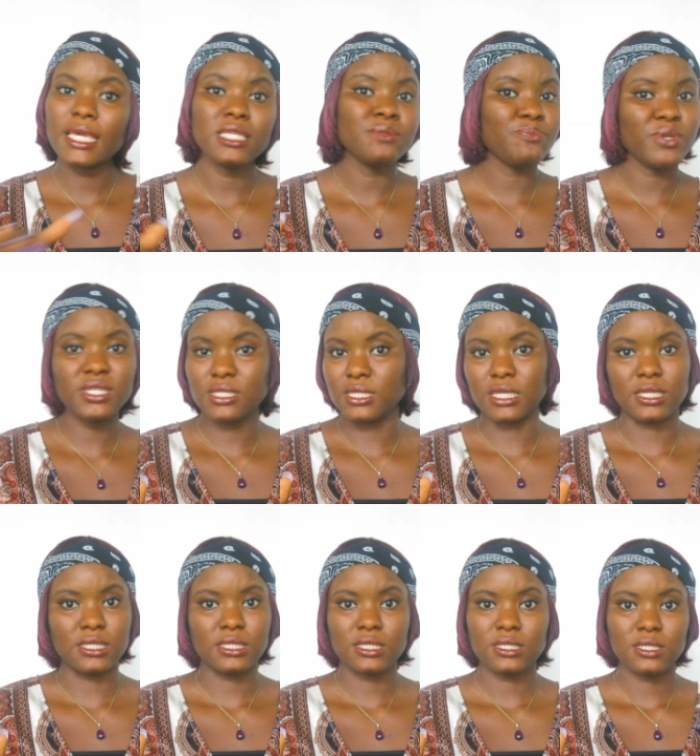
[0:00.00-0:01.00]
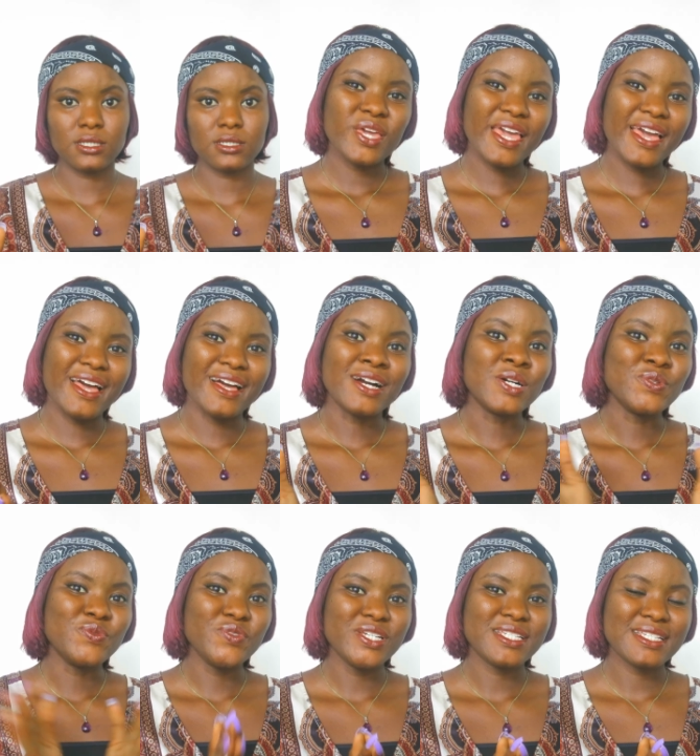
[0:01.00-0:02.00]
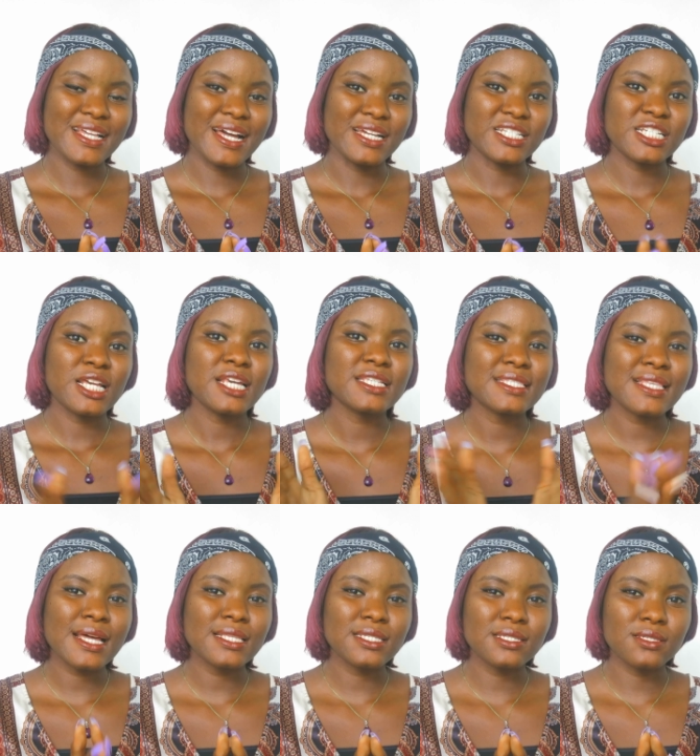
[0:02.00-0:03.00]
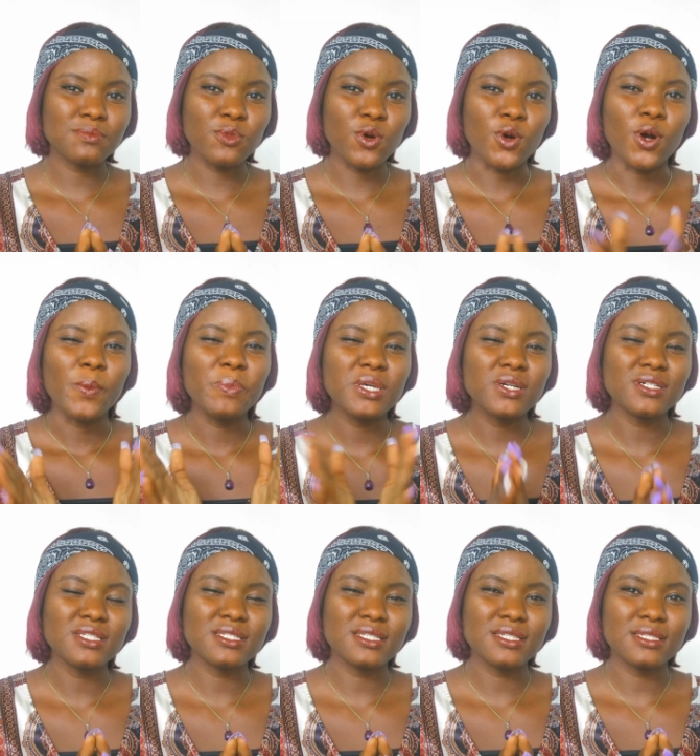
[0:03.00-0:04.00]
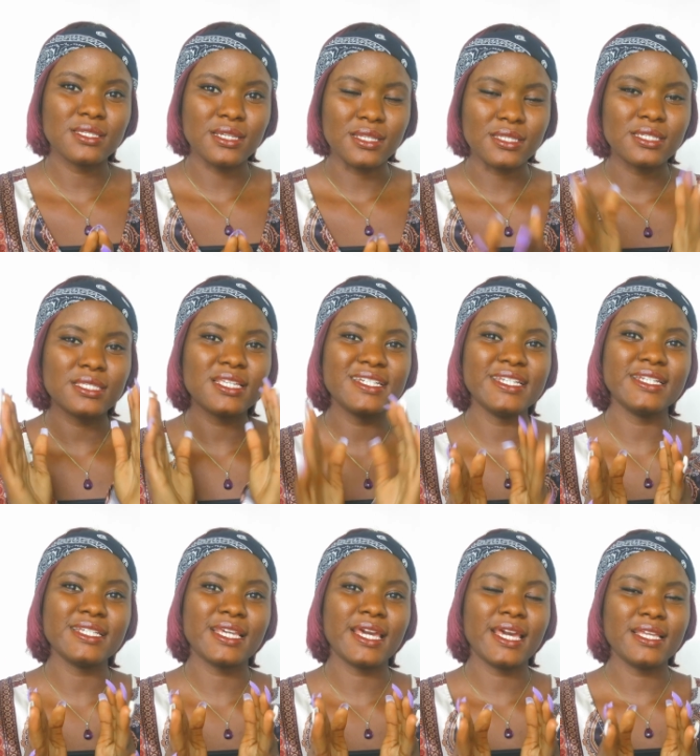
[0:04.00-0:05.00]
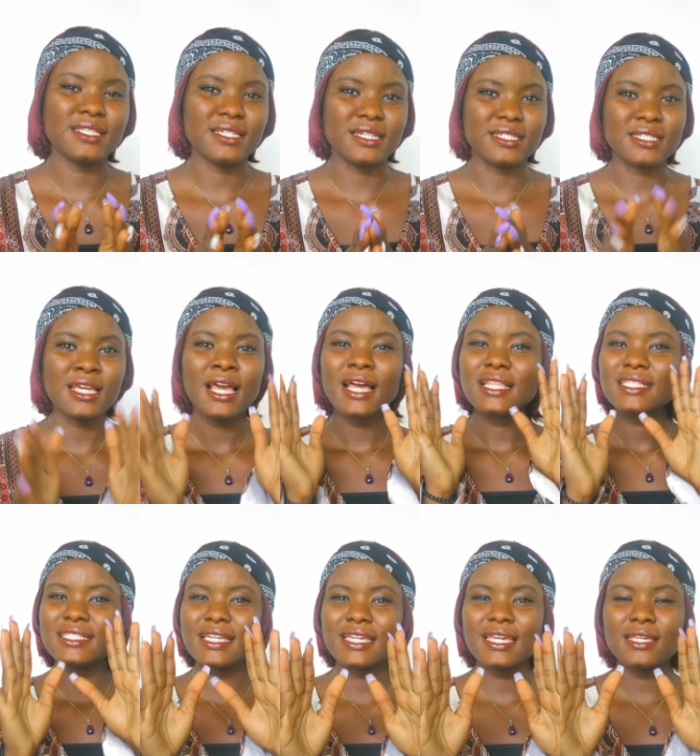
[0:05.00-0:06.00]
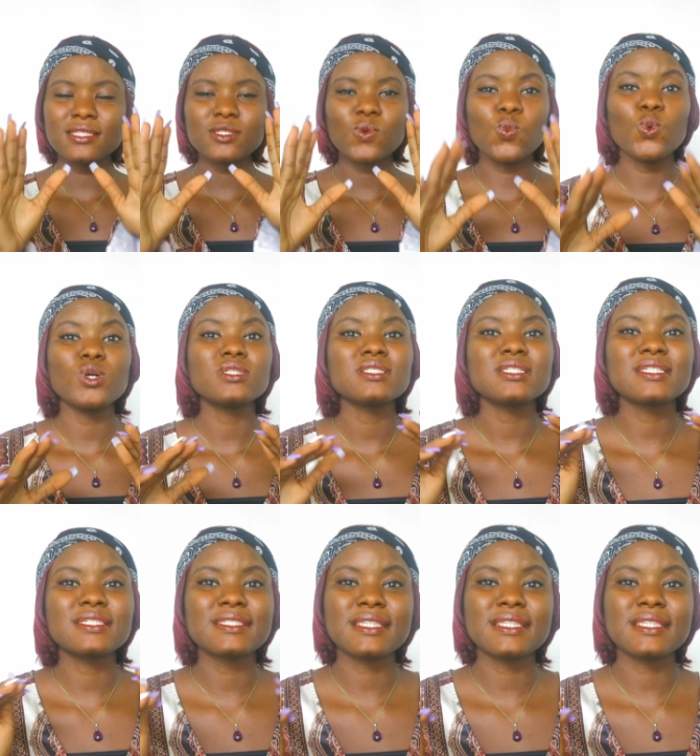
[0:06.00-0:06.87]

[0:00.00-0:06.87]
in business. So yeah, research, start small, be consistent, stay dedicated, take it one